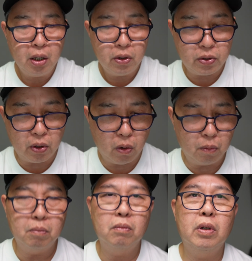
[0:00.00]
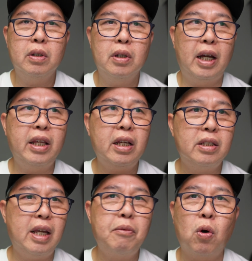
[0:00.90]
So I think
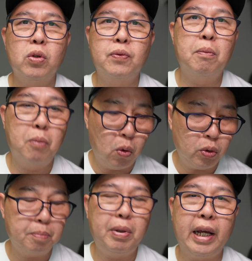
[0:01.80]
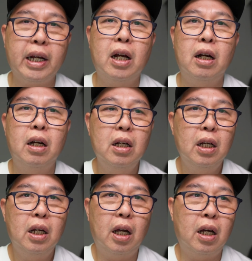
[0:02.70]
same goes for most planar
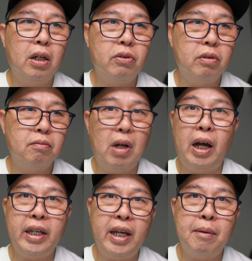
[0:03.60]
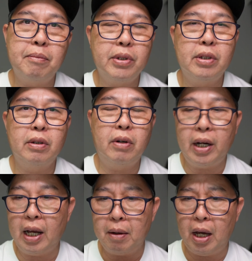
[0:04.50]
IEMs,
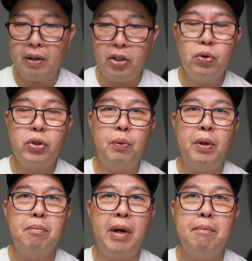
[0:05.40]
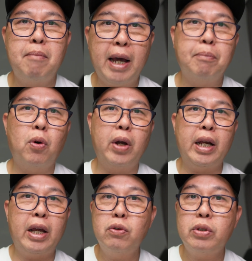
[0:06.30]
right? I used it with my MacBook,
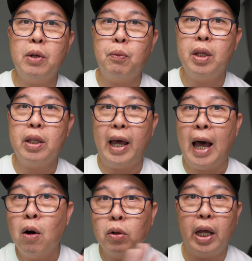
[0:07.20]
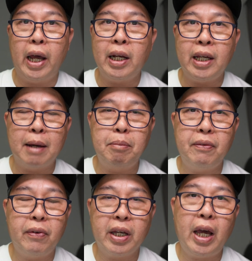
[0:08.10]
and I used it without any
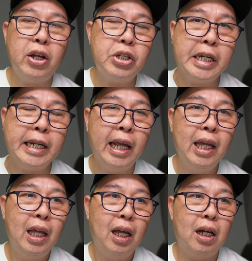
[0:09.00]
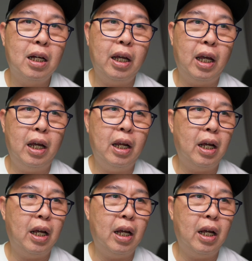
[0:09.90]
amplification, and